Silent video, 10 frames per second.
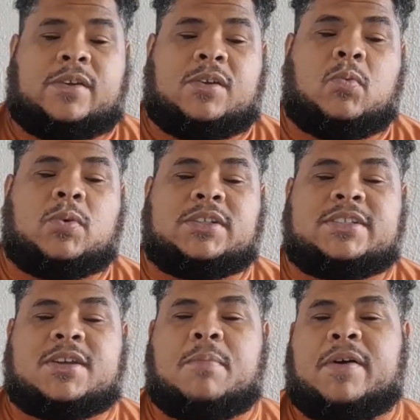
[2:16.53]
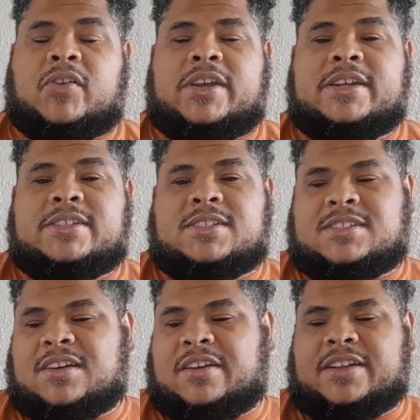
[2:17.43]
It was about kids
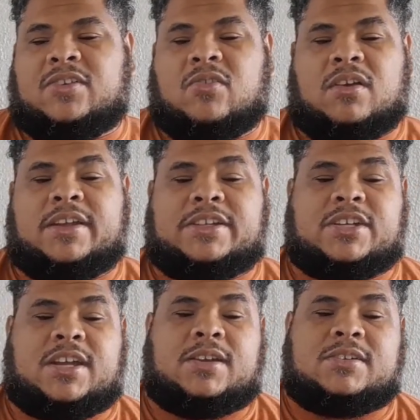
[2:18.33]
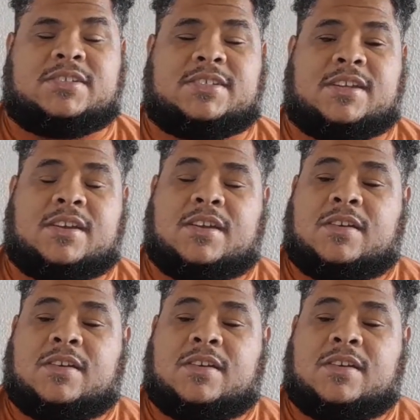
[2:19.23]
starting college and just